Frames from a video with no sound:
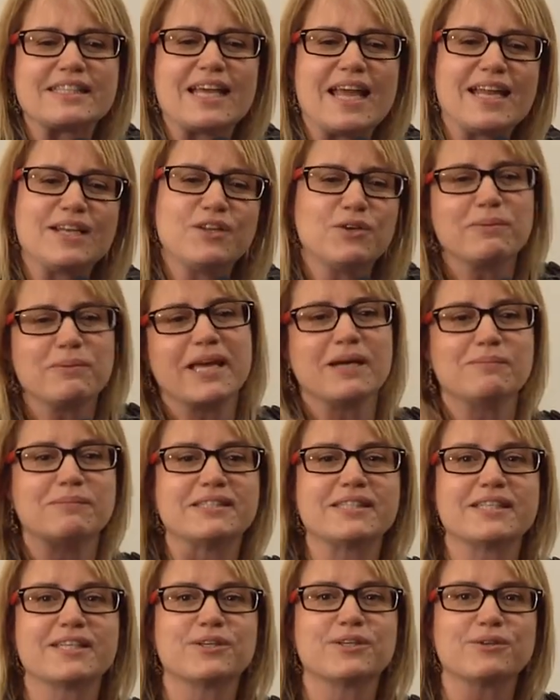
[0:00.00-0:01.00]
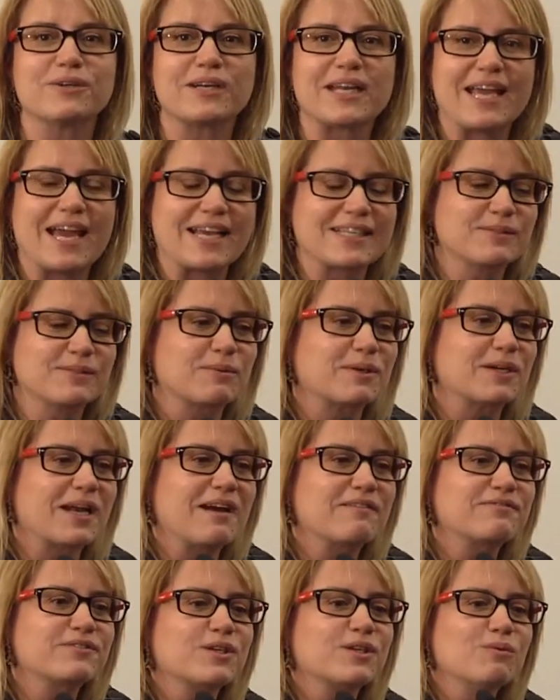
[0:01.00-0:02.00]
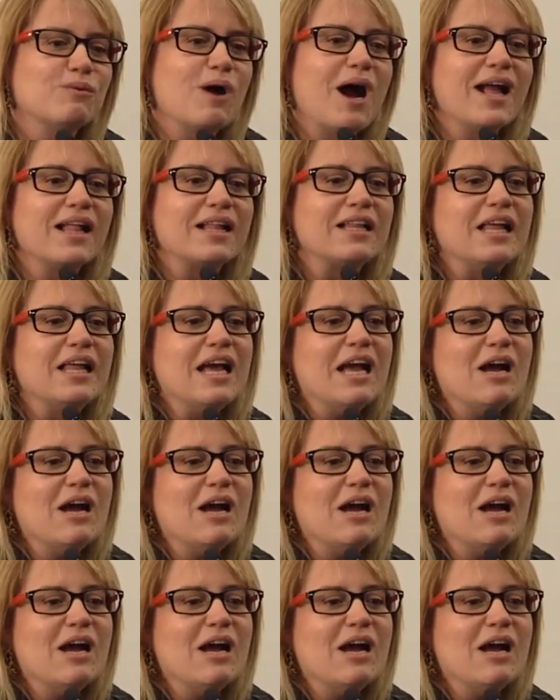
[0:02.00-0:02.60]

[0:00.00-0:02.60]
And you become a security expert after a while.